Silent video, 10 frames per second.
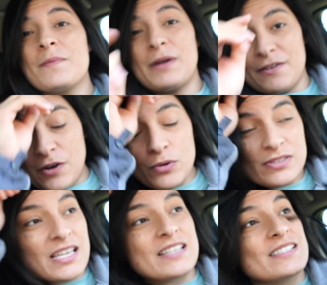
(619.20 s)
My
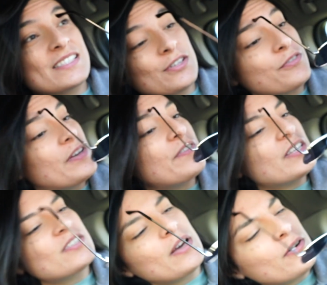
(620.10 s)
phone says it's still
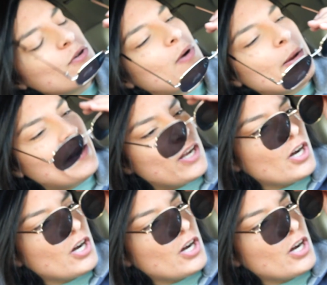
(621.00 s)
50, so I don't know why my